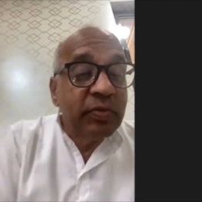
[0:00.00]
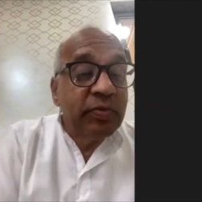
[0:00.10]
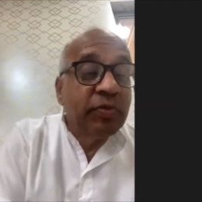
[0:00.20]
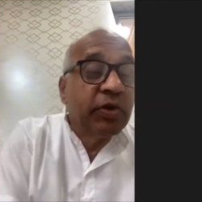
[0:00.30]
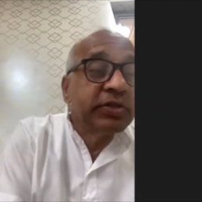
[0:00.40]

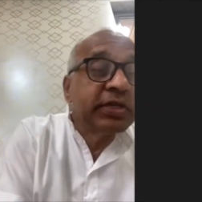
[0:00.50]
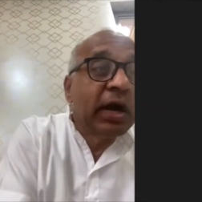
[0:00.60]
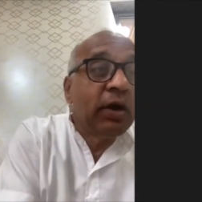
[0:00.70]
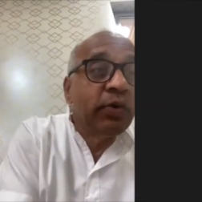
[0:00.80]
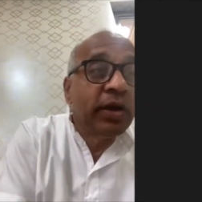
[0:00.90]
Because
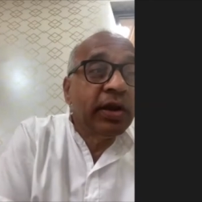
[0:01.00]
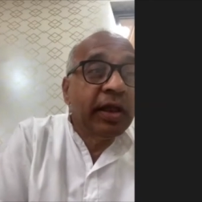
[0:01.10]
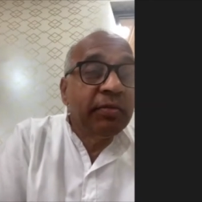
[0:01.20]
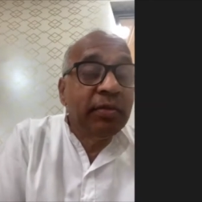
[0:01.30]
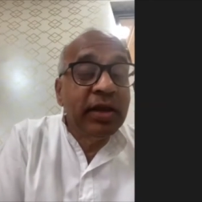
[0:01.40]
Avaran
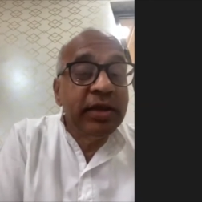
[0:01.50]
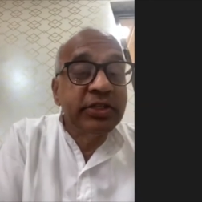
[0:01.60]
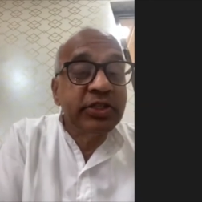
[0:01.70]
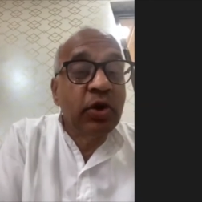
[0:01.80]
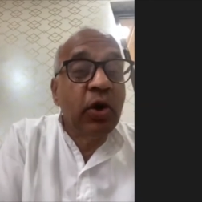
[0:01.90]
and Mala
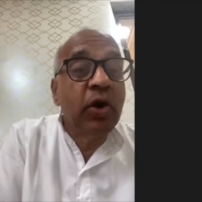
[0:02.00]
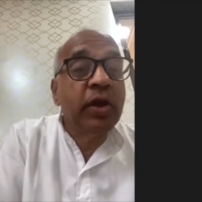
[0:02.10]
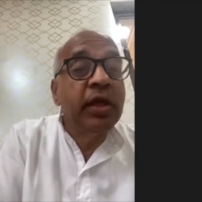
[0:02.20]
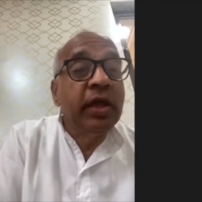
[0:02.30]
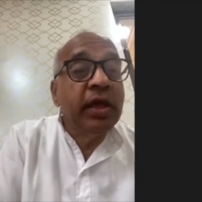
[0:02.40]
is
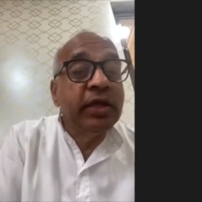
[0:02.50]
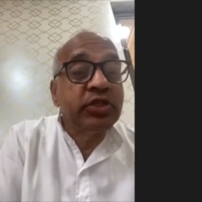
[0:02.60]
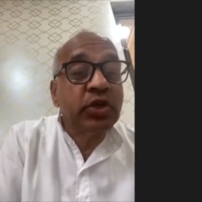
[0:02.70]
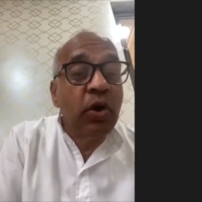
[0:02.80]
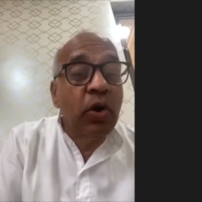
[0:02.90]
gone,
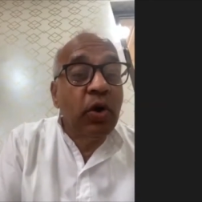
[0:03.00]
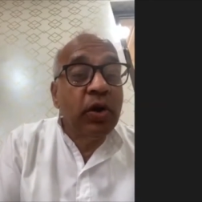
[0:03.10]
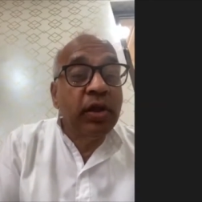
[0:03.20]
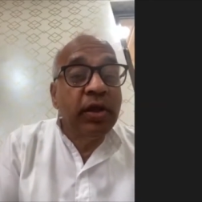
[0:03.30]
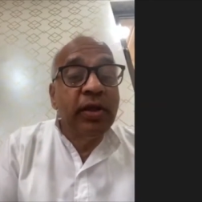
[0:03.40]
it's
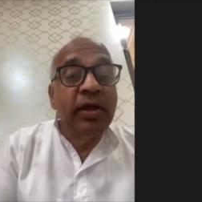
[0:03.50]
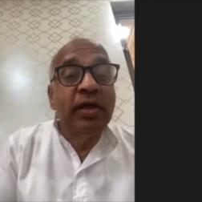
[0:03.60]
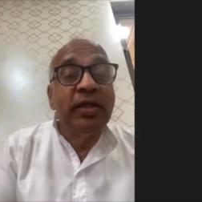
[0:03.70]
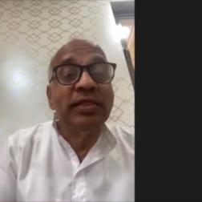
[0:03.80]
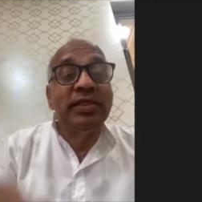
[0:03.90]
all
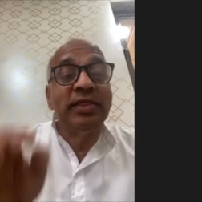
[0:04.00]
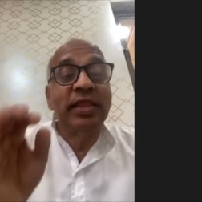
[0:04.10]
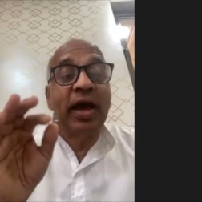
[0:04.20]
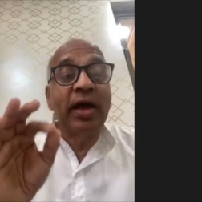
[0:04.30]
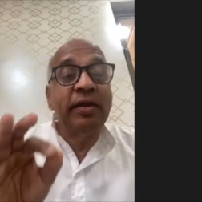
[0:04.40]

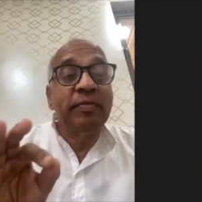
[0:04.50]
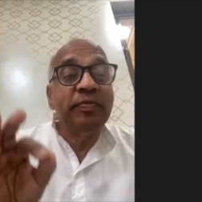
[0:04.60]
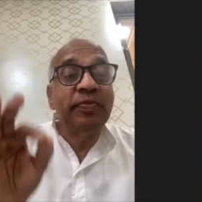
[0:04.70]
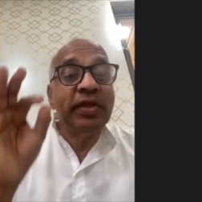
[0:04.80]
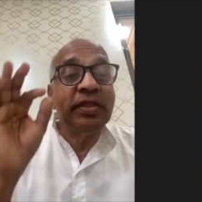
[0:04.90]

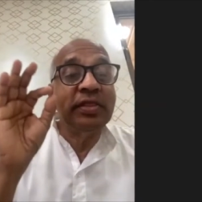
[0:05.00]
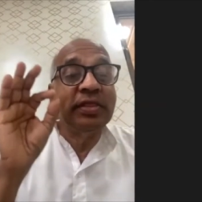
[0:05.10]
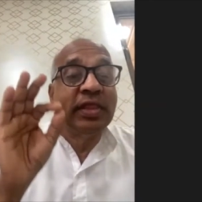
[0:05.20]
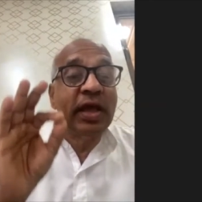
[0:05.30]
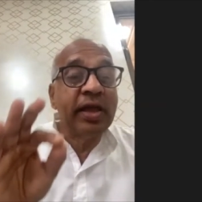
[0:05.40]
jnanam,
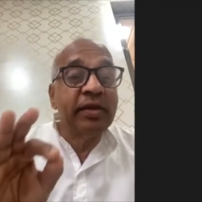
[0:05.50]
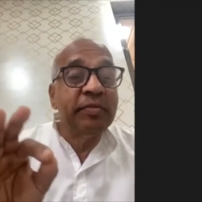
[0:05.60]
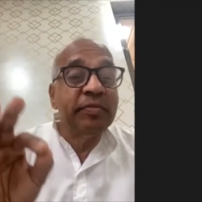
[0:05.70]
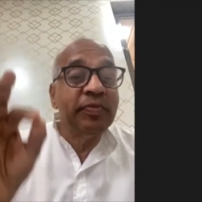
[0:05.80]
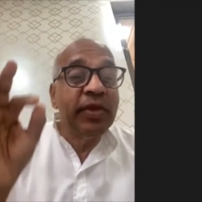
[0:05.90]

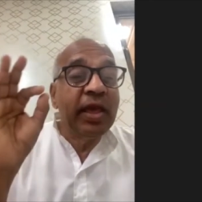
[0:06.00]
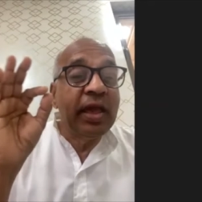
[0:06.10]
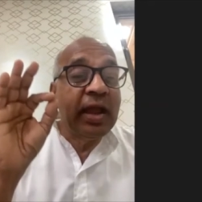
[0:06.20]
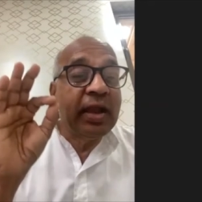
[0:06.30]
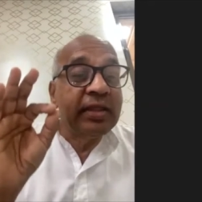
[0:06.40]
jnanam,
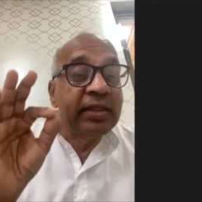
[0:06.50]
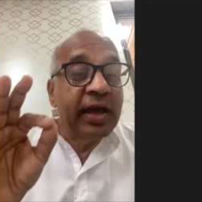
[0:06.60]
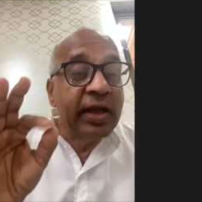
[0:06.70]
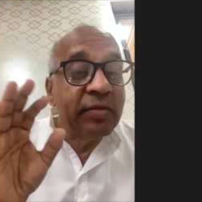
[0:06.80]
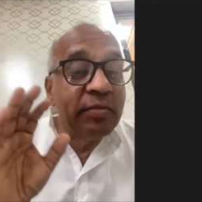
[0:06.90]
and
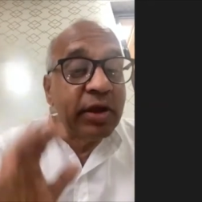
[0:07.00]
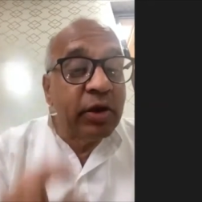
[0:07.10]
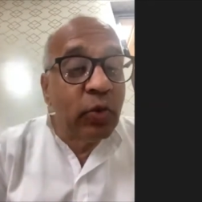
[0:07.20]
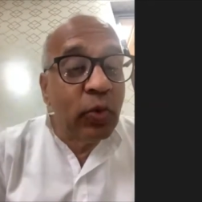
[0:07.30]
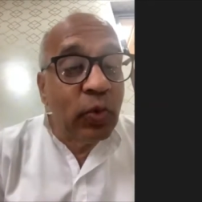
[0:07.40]
jnanam
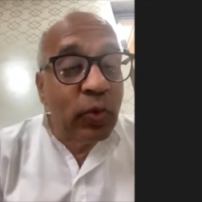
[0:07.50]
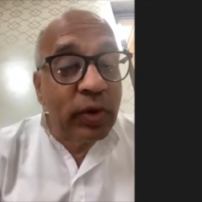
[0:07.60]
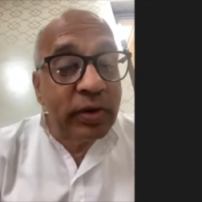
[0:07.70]
alone.